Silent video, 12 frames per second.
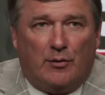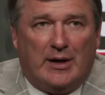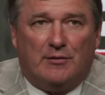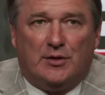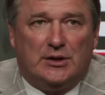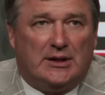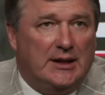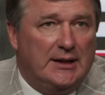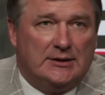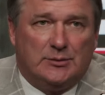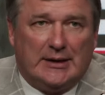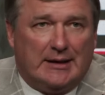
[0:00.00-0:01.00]
We have good
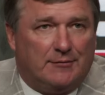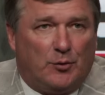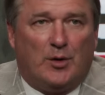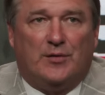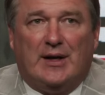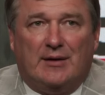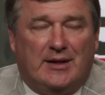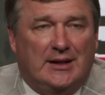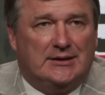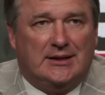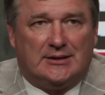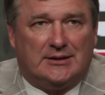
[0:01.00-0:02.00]
kids. We got 45
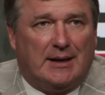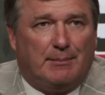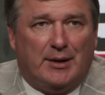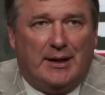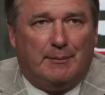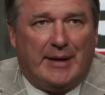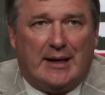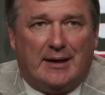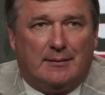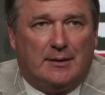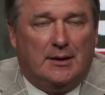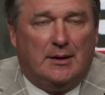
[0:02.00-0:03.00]
kids yesterday playing,
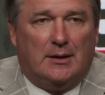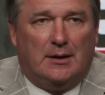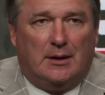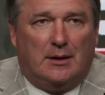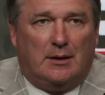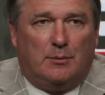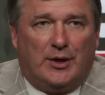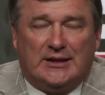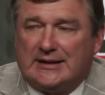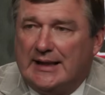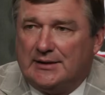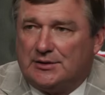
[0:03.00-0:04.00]
battling a
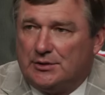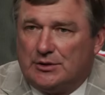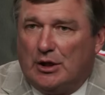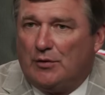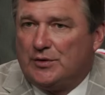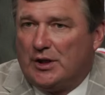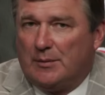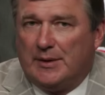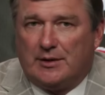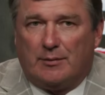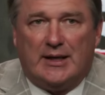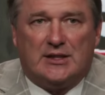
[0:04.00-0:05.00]
breast cancer golf
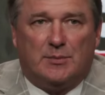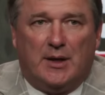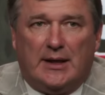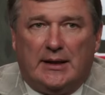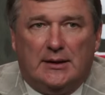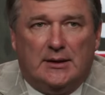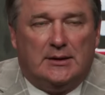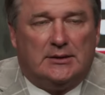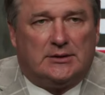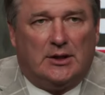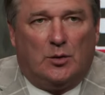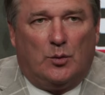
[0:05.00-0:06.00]
tournament to raise money.
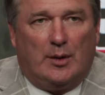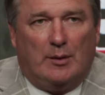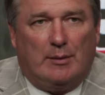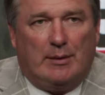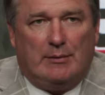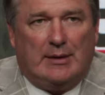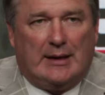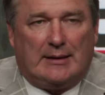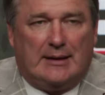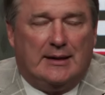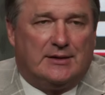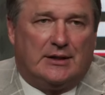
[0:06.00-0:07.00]
So we
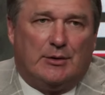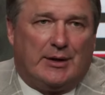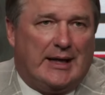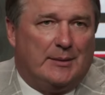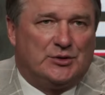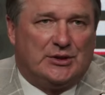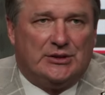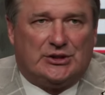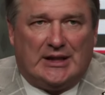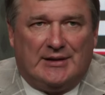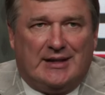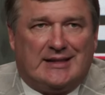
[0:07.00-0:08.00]
got kids that go to Camp
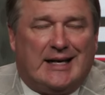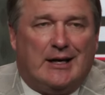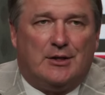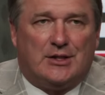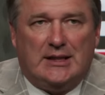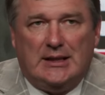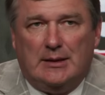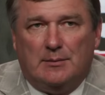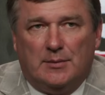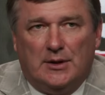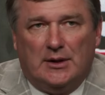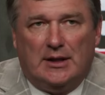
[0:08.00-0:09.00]
Sunshine, the entire
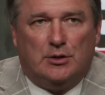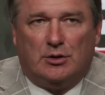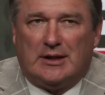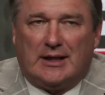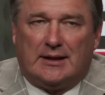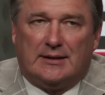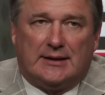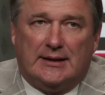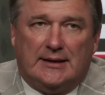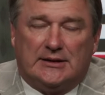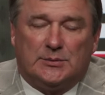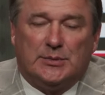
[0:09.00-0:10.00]
team. They do a lot of good
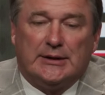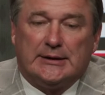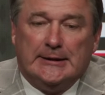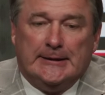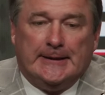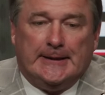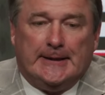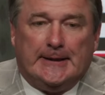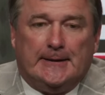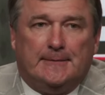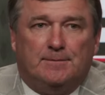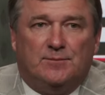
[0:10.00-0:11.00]
things, but
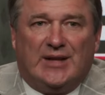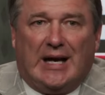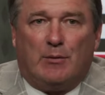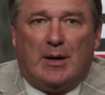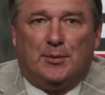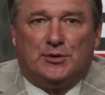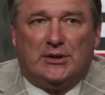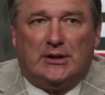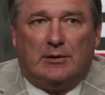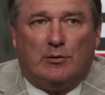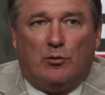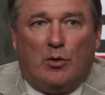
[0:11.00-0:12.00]
not
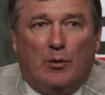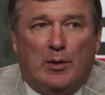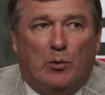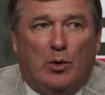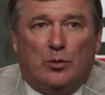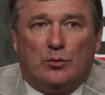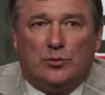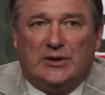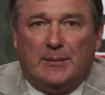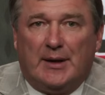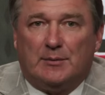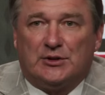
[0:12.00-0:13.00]
representative of what we want when
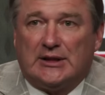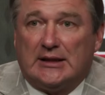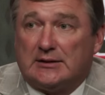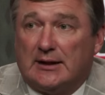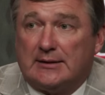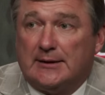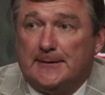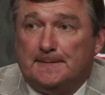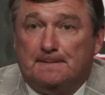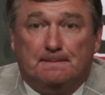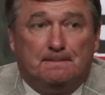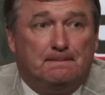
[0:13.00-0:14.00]
they make mistakes like
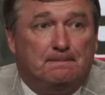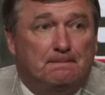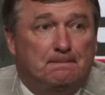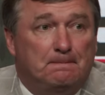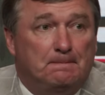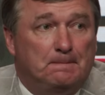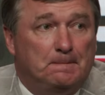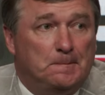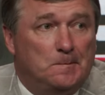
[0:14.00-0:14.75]
that.